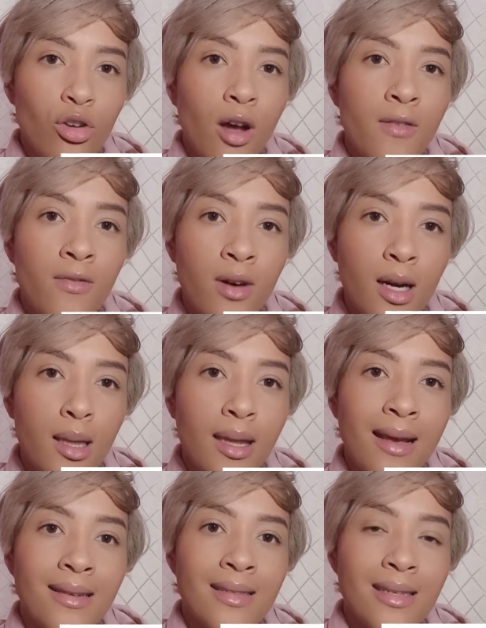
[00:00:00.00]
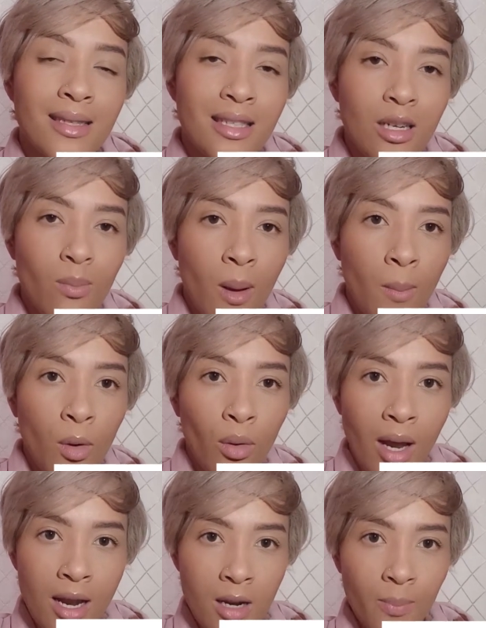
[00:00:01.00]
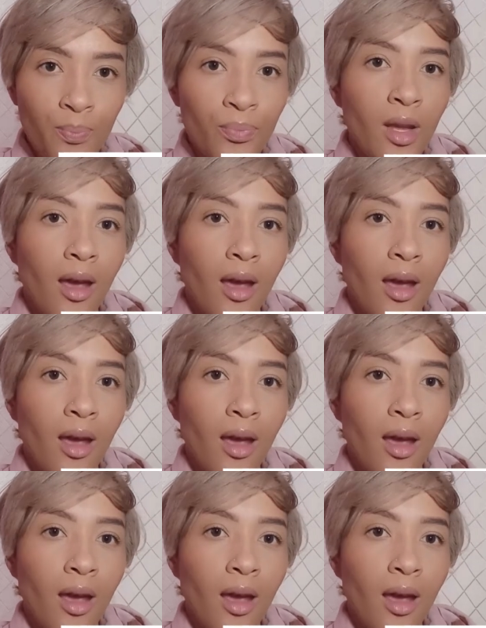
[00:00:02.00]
convert their existing memorandum